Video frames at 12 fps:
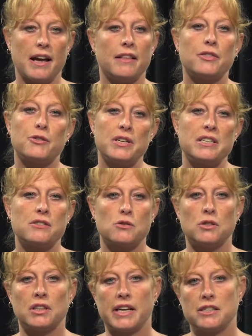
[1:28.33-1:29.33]
and three
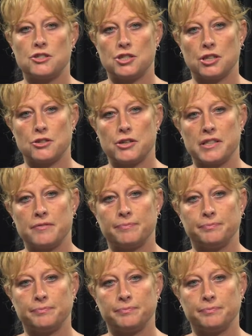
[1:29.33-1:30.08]
school-aged children.